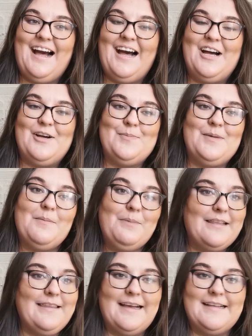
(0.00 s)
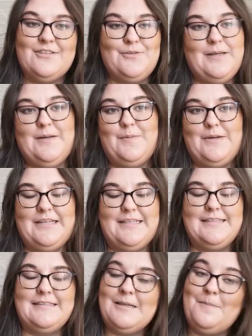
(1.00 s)
but that's really,
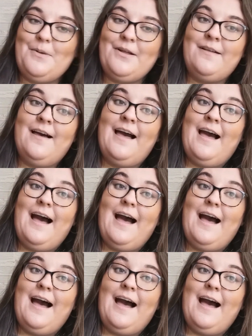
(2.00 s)
really simple.